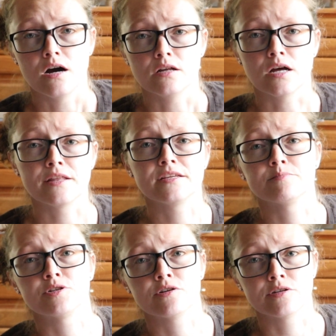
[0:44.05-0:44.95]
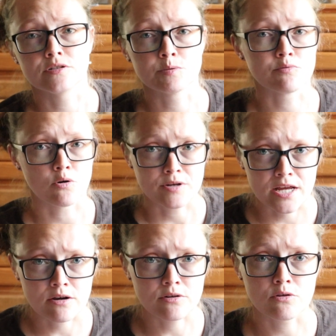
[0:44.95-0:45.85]
A lot of these materials broke
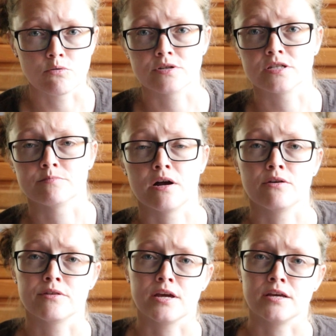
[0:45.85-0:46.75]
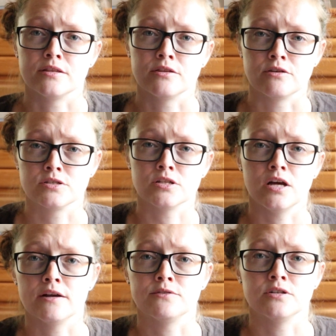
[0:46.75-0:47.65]
down in the horse's mouth and the
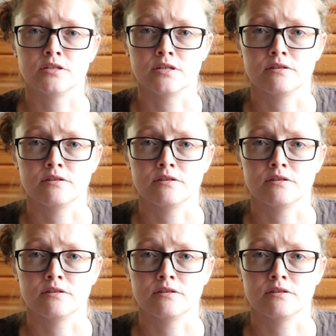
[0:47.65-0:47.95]
saliva